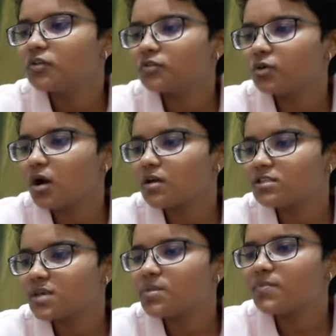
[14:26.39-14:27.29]
through a
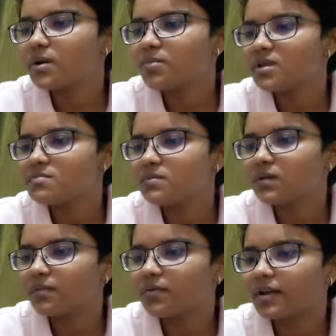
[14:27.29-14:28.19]
semi-permeable
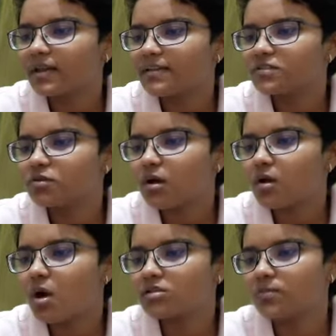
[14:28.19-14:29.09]
membrane is called
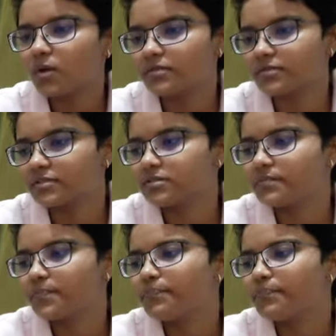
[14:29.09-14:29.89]
osmosis.